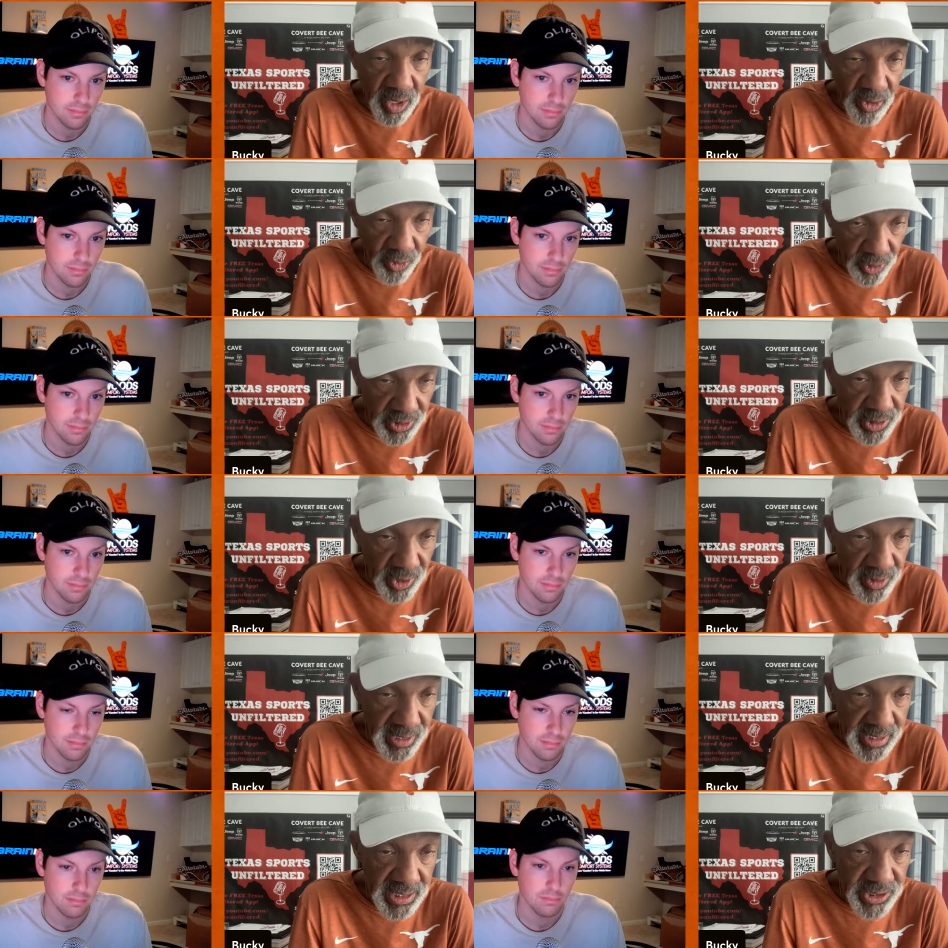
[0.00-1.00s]
Speaker 1: earlier
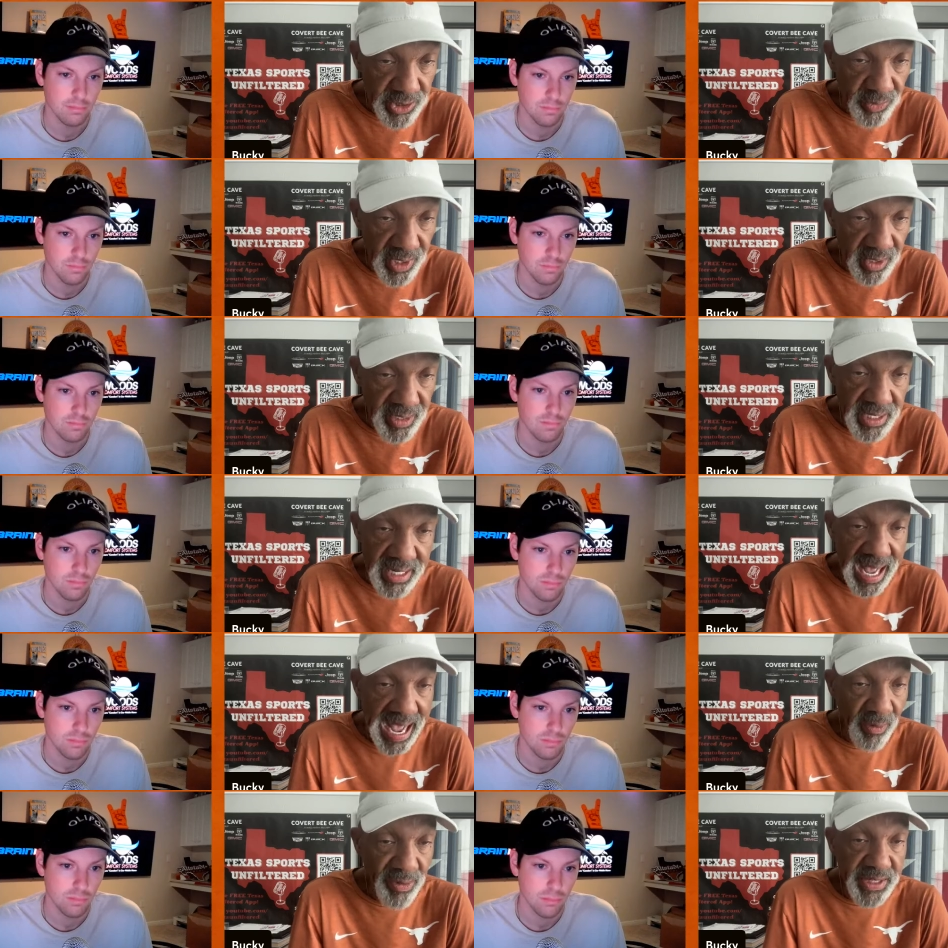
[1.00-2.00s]
in his career,
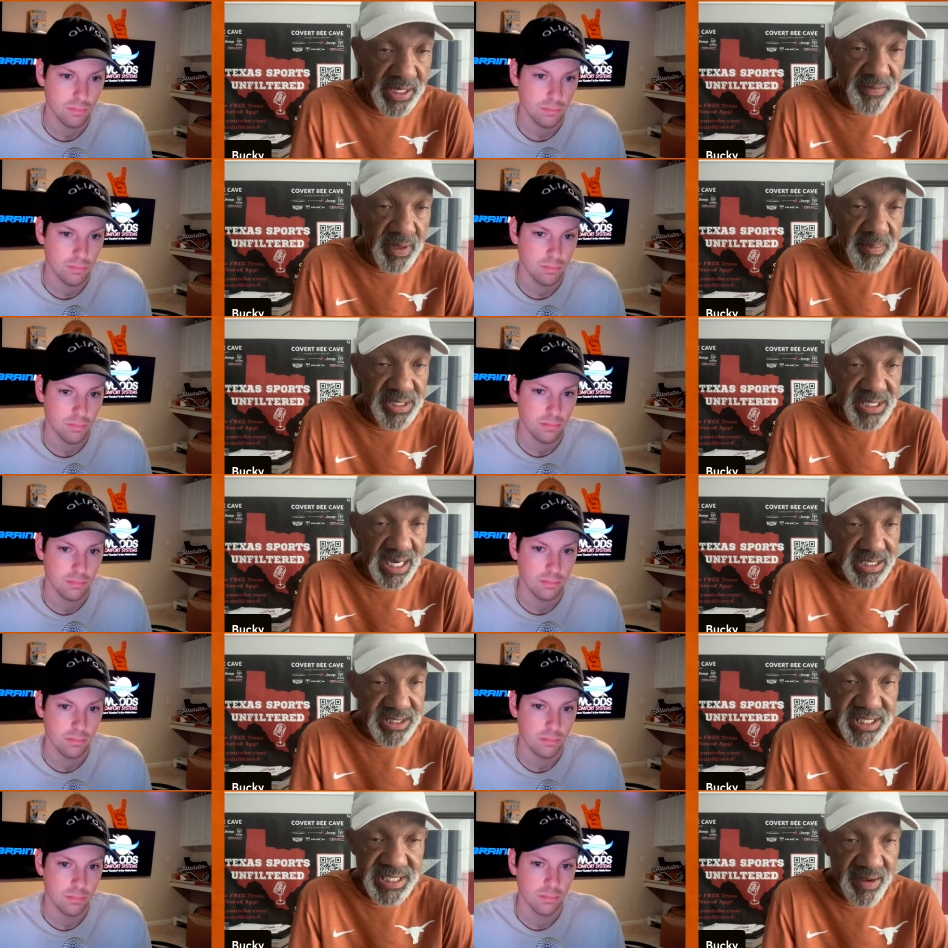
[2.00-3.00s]
I would think of him as a
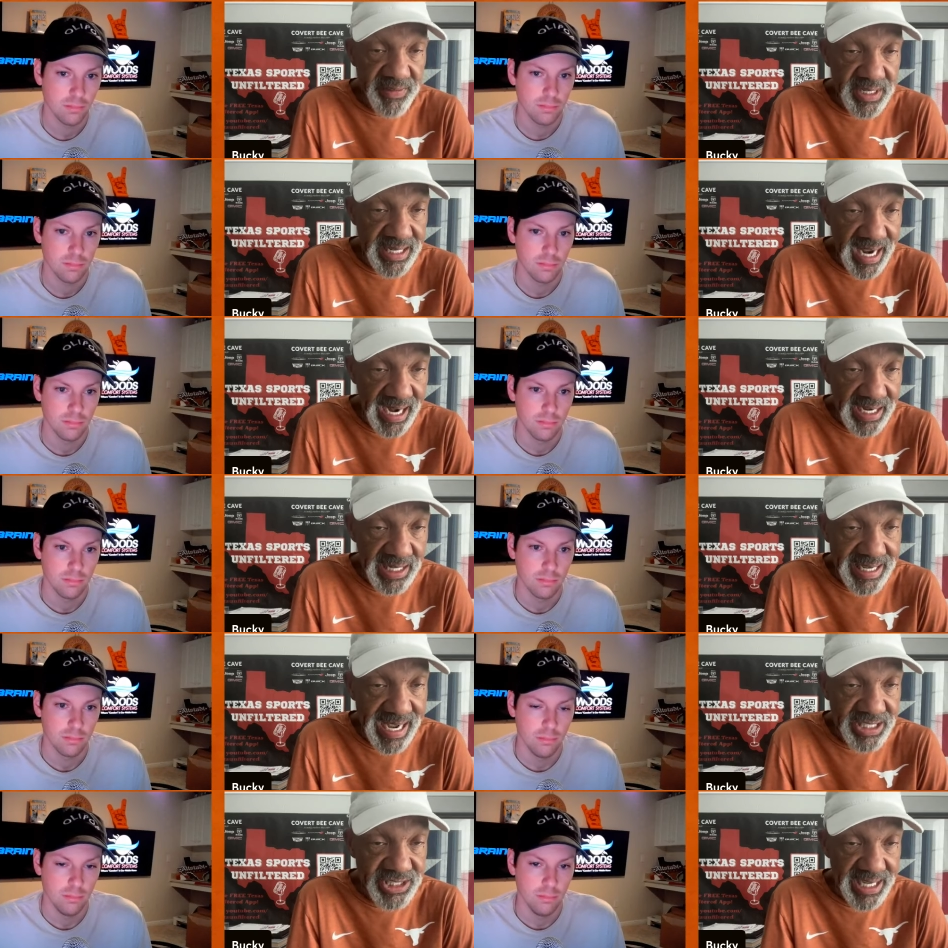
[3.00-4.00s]
70, 80
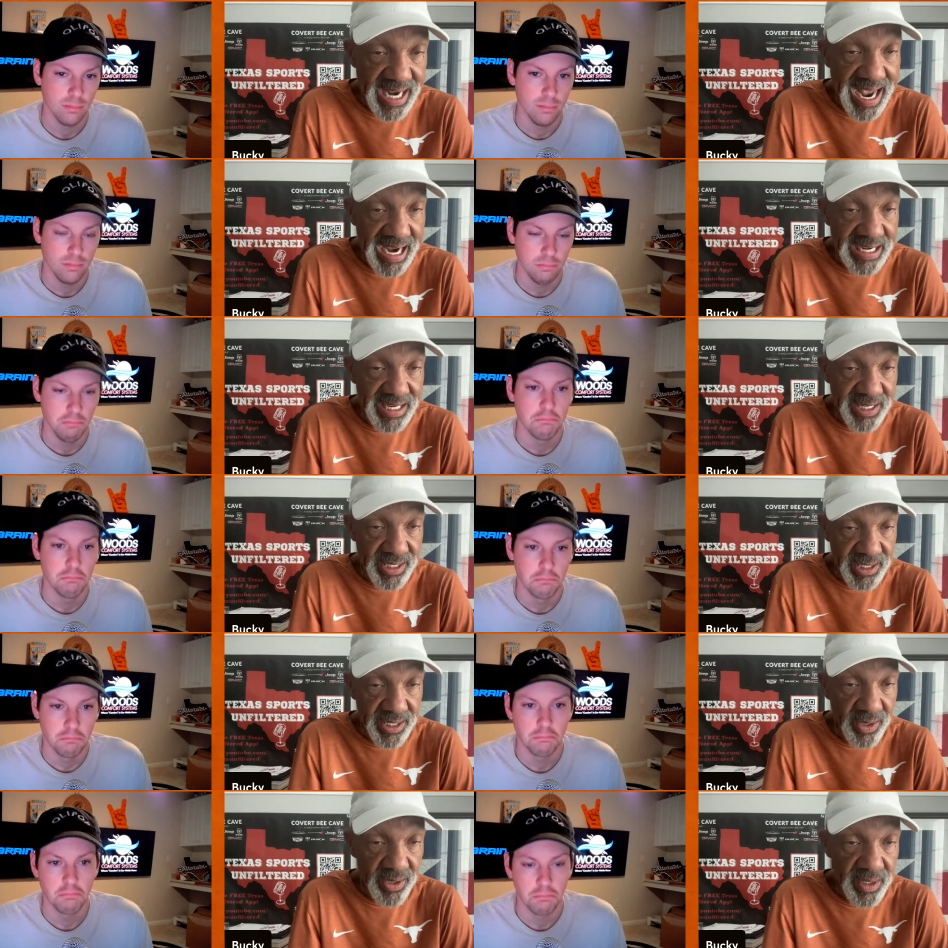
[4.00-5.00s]
catch guy in a
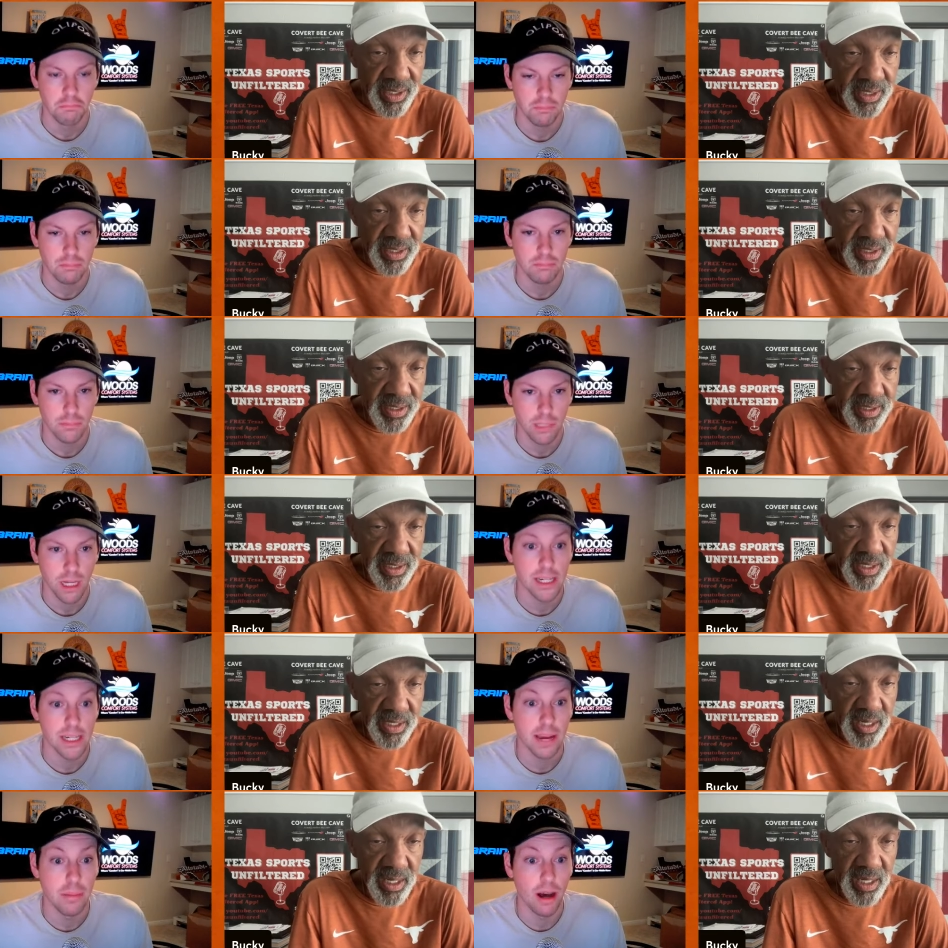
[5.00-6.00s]
year.
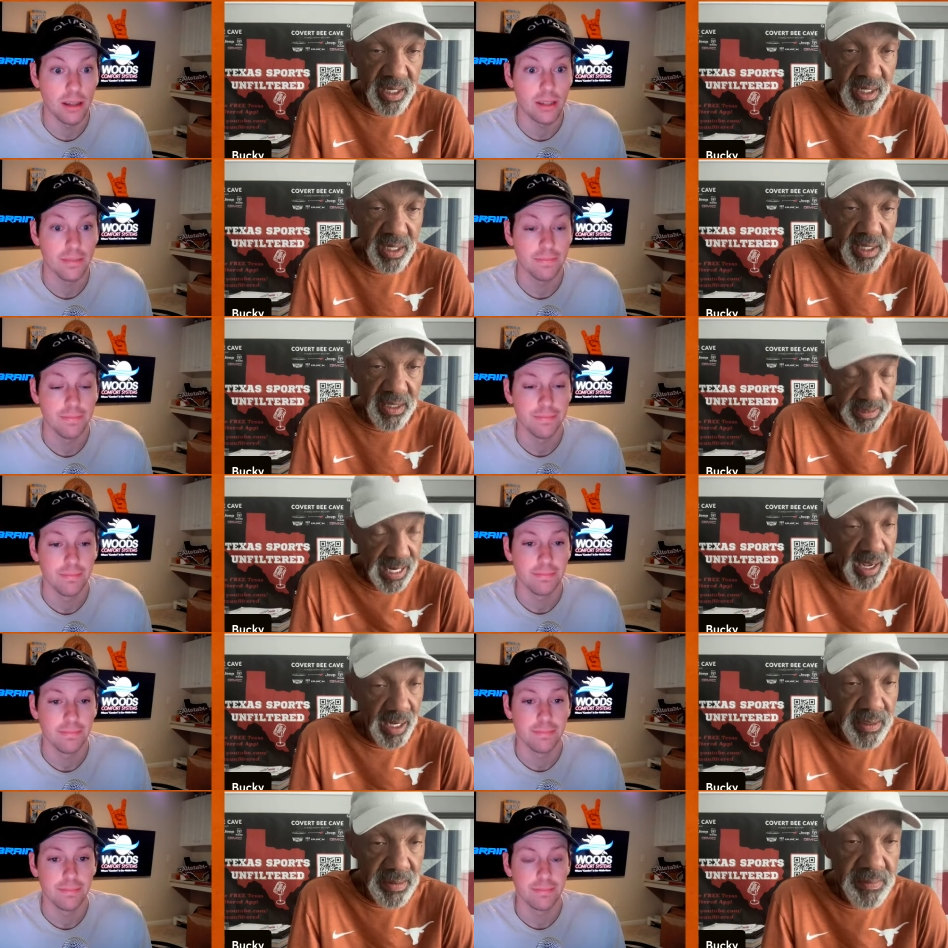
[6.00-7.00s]
Speaker 2: Isaiah Bond?
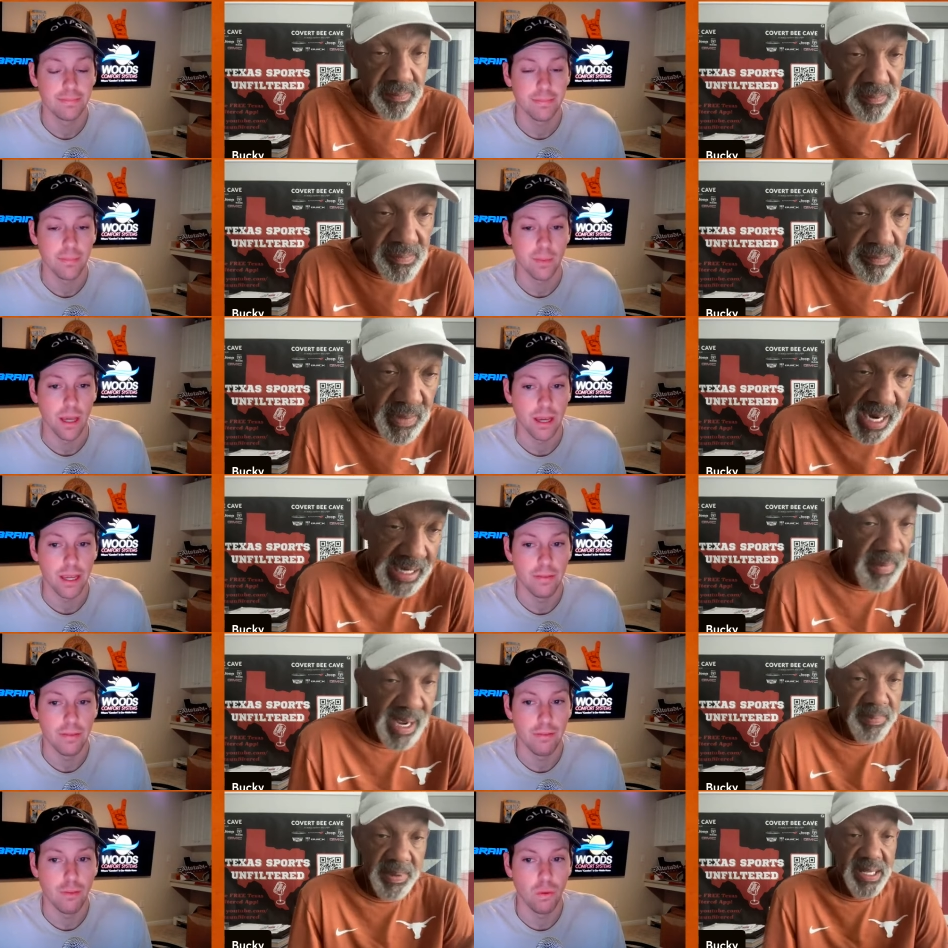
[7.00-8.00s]
Yeah.
Speaker 1: And he
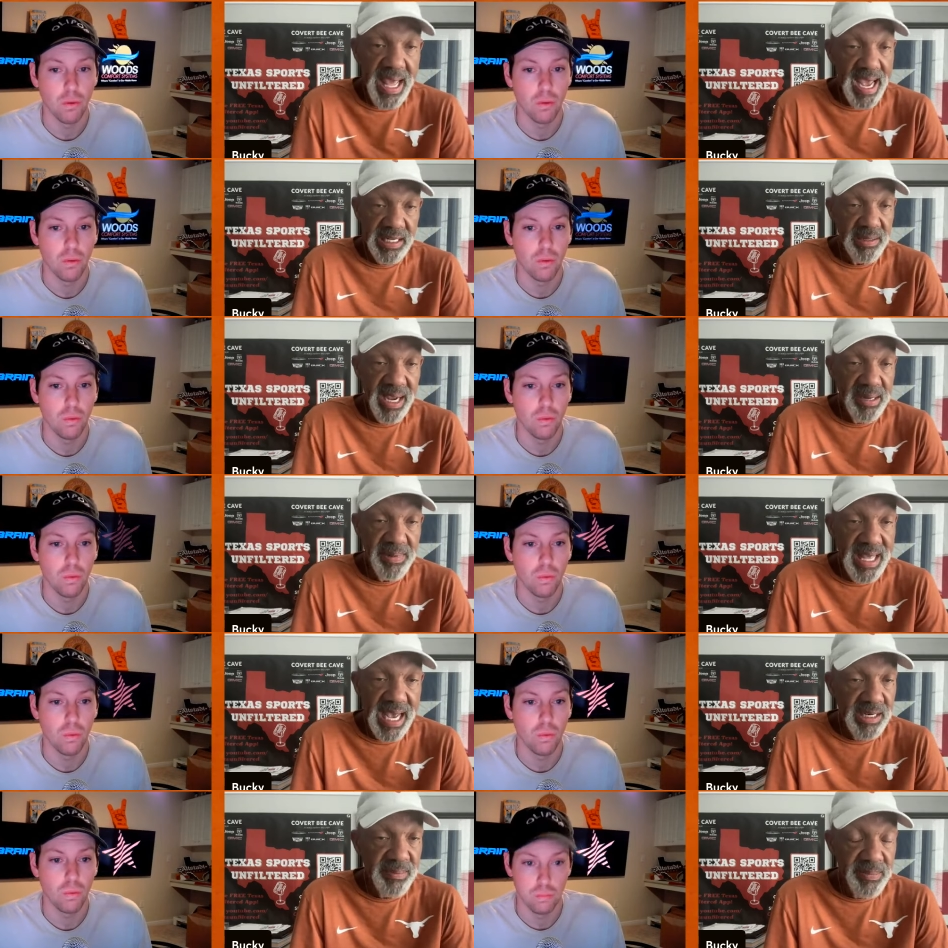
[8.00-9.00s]
may be that. He may be
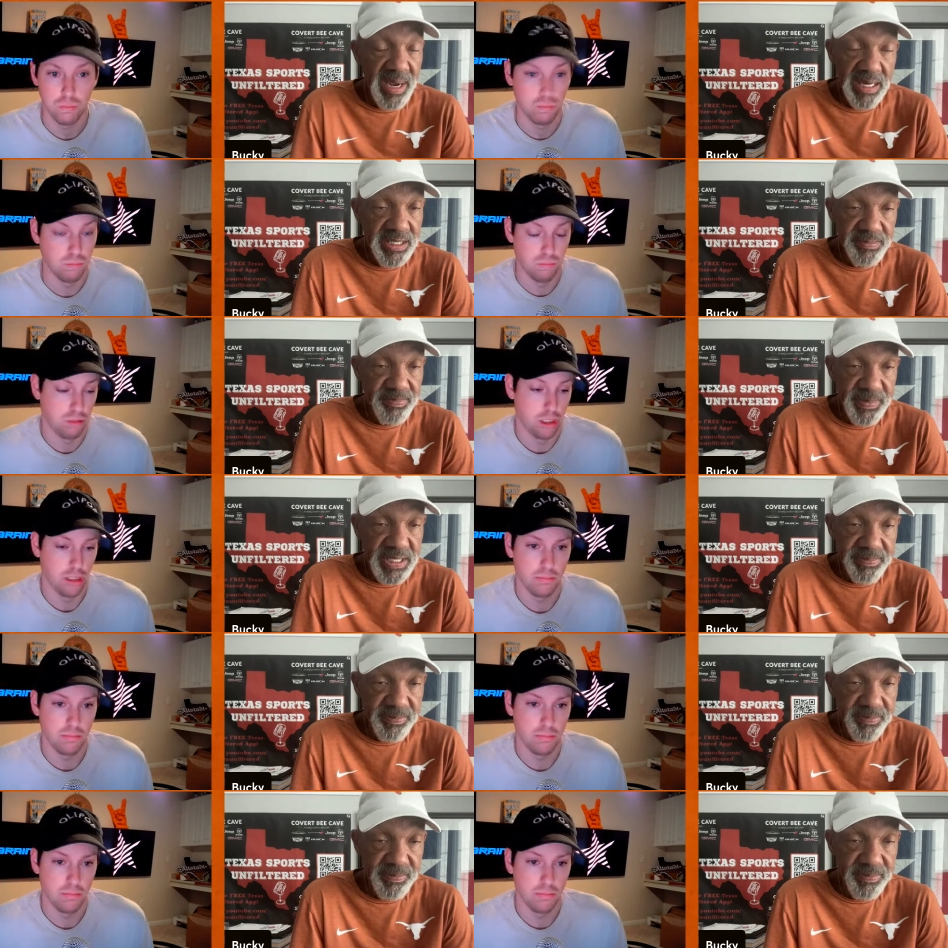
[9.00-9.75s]
that. He's